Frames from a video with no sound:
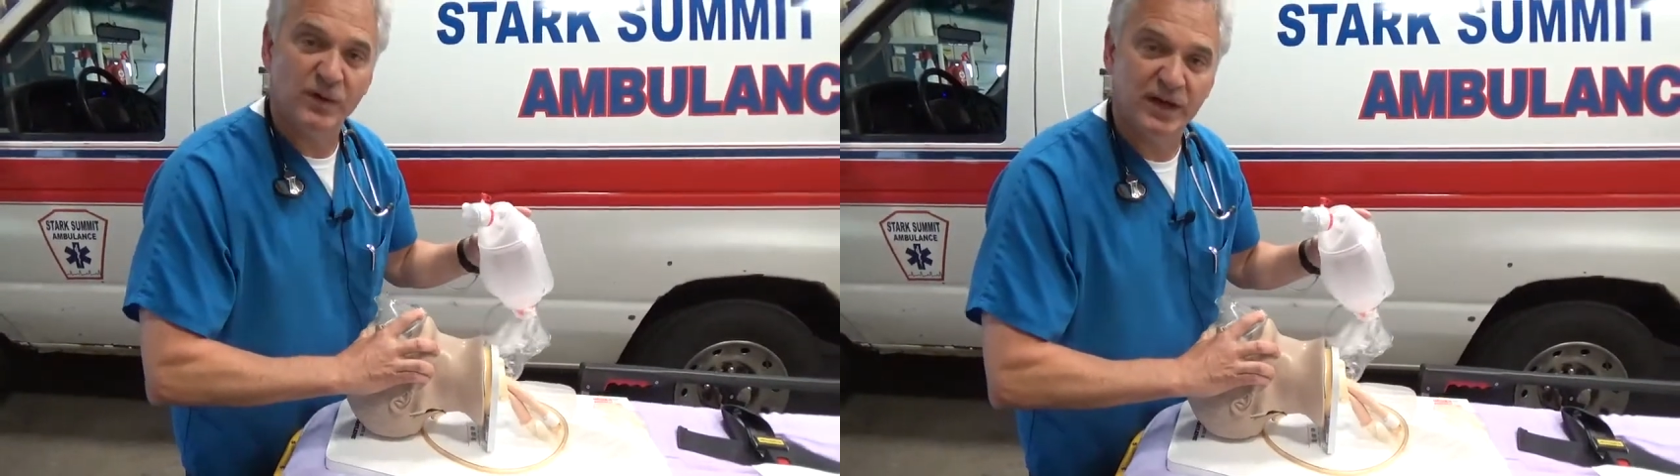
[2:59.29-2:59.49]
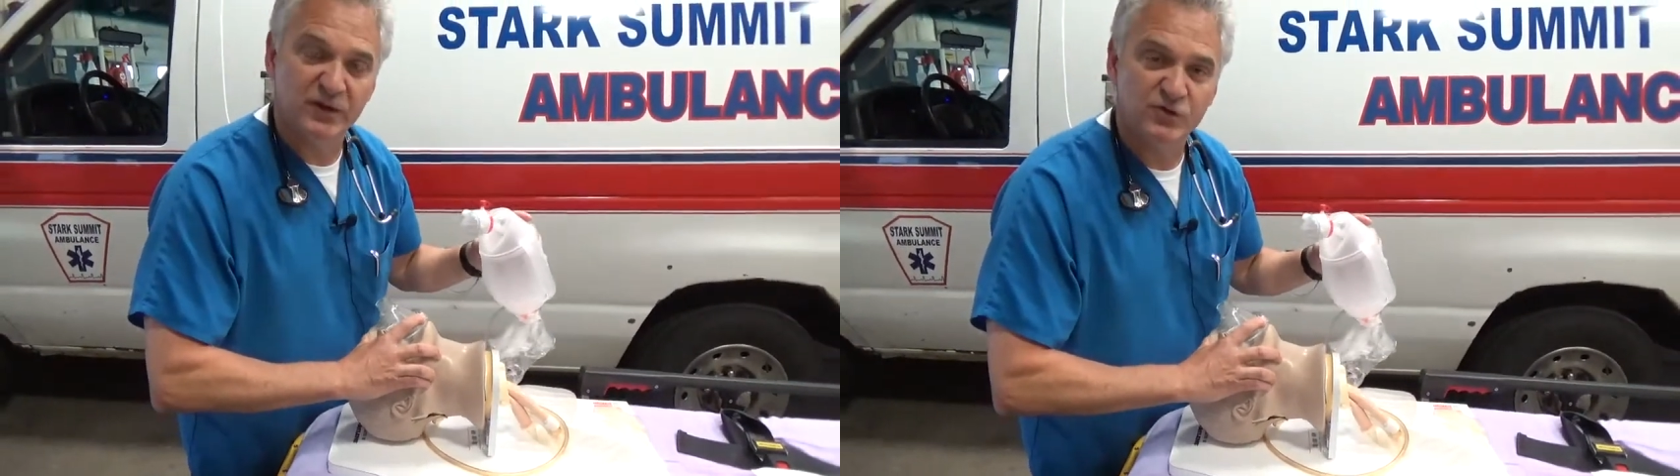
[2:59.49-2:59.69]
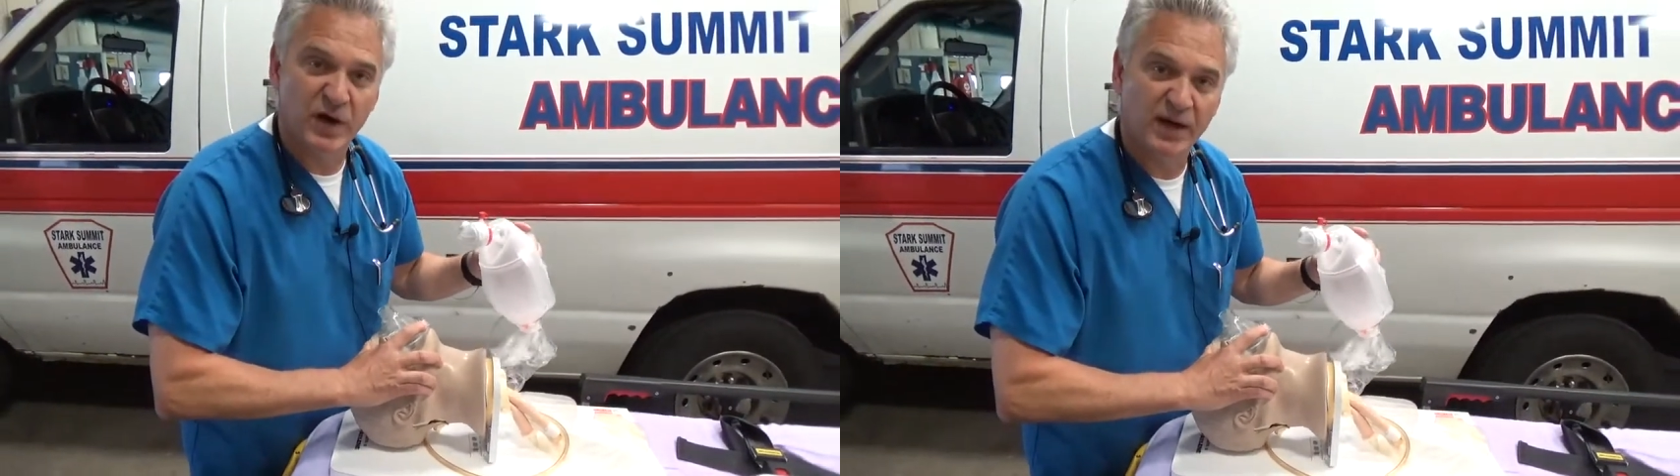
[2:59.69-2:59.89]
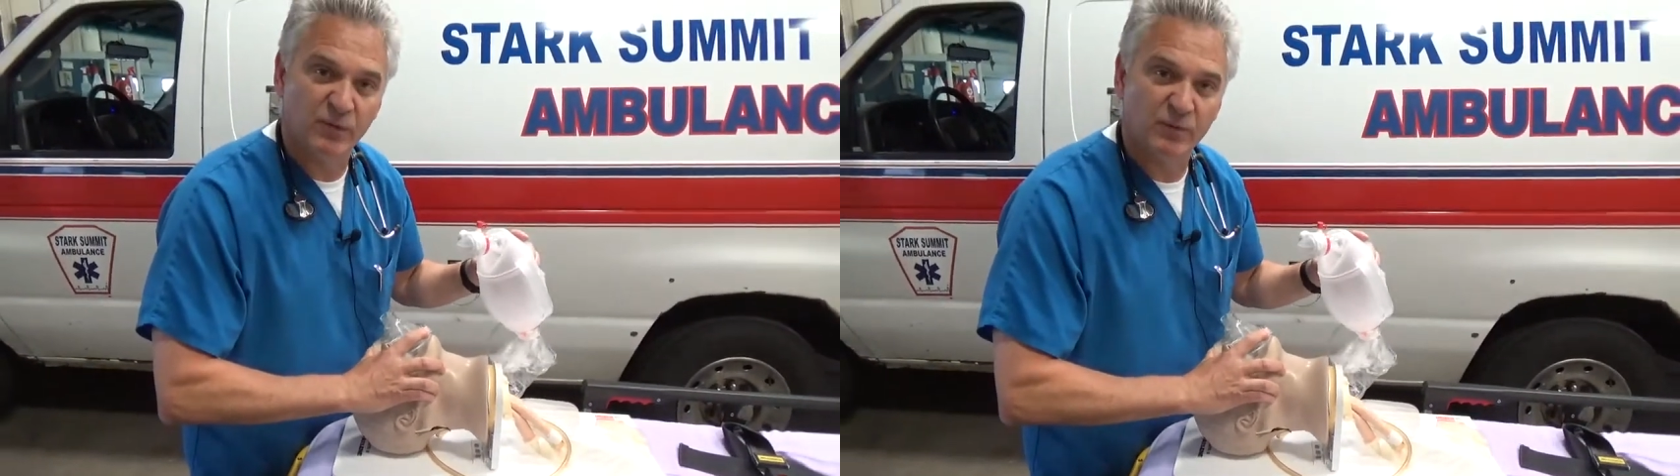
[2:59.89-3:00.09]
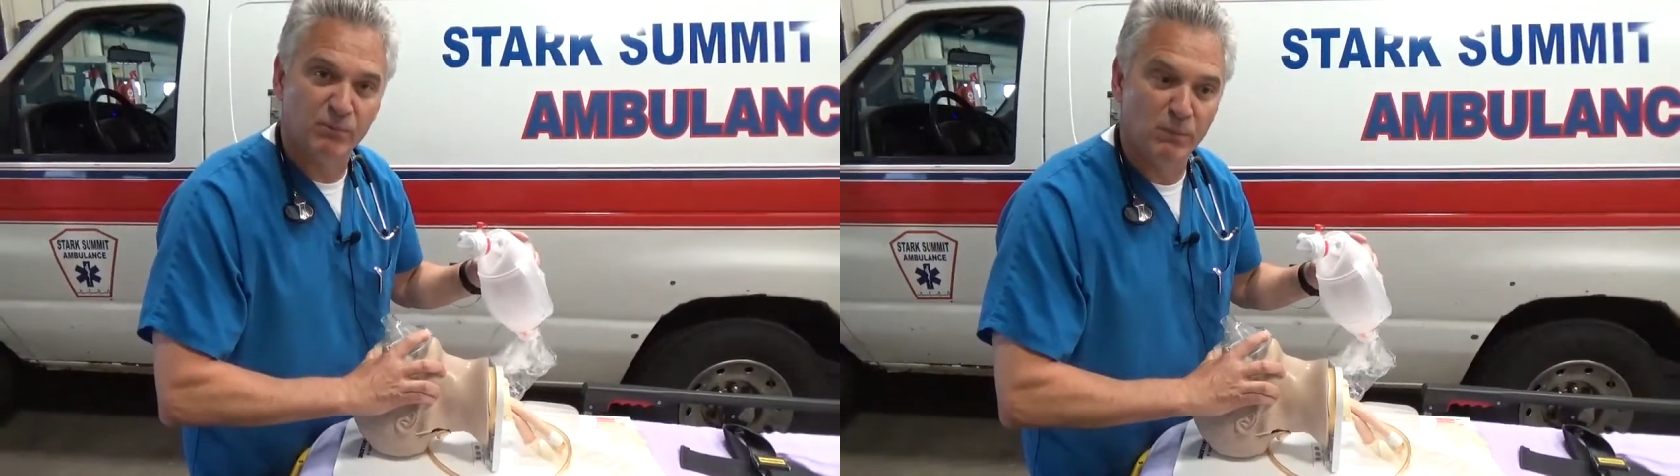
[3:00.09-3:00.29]
need to try to
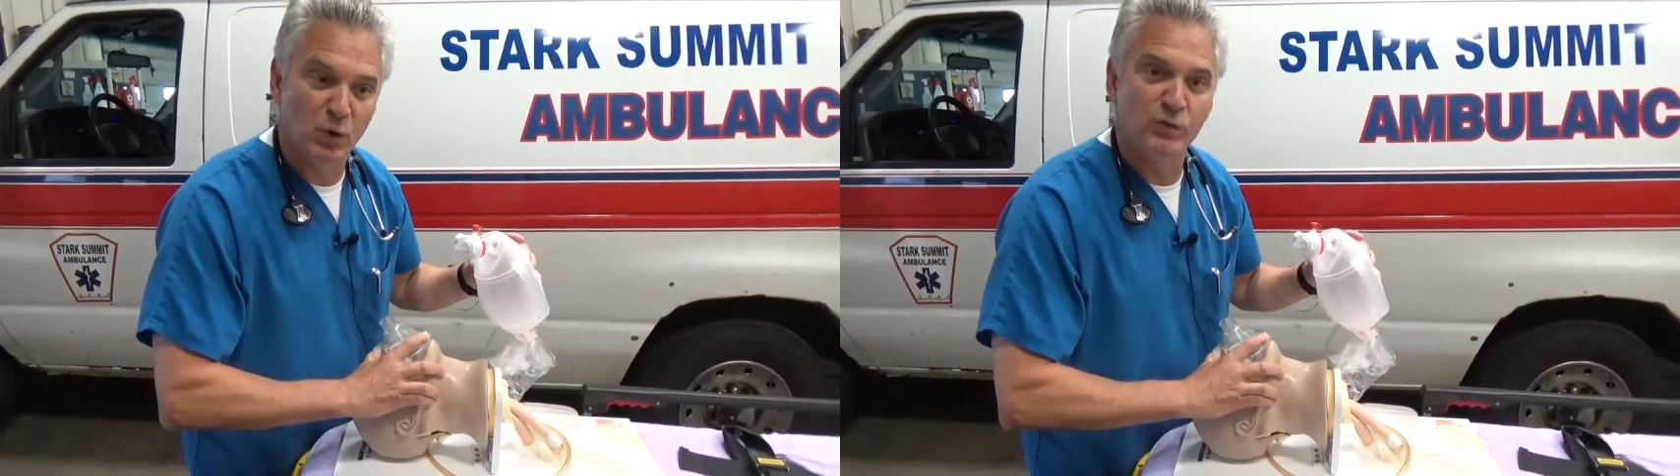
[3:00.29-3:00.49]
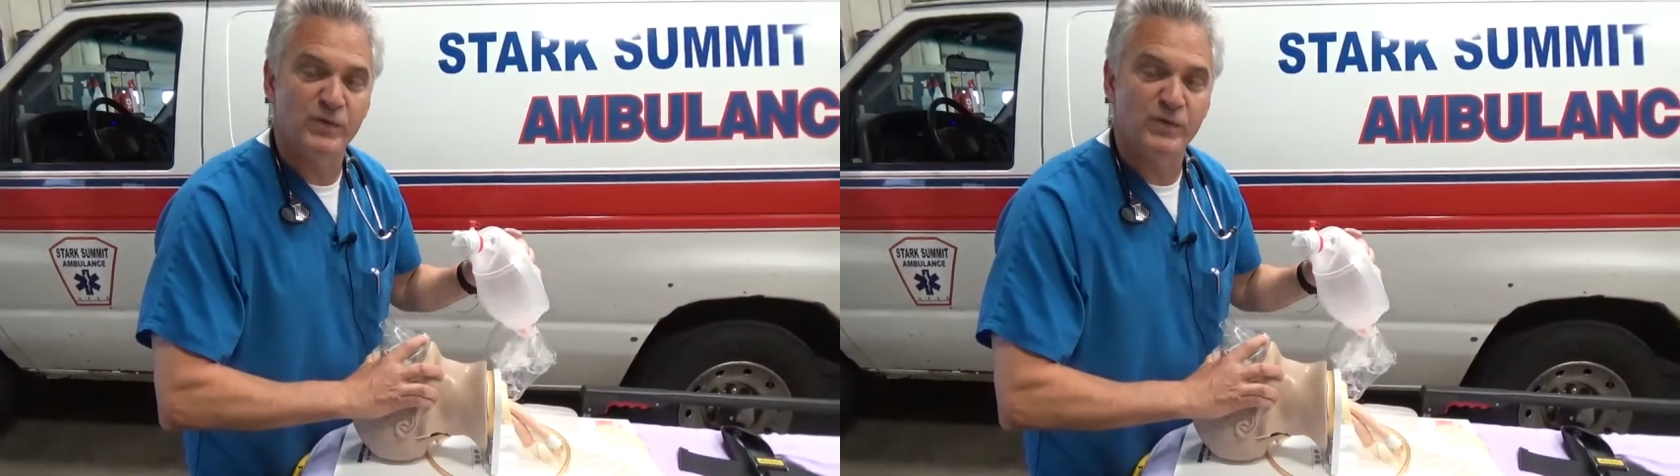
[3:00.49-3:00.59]
remove